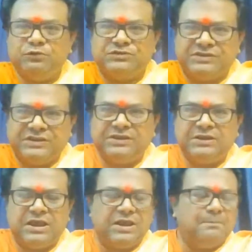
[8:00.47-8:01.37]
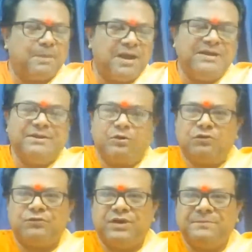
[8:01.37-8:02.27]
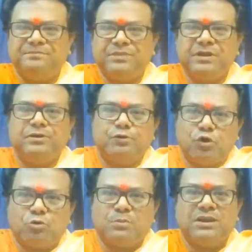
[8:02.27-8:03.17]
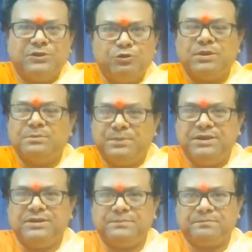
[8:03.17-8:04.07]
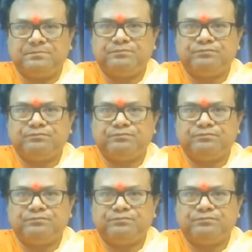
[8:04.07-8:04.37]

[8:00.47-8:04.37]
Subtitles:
you see a mind of a normal human being,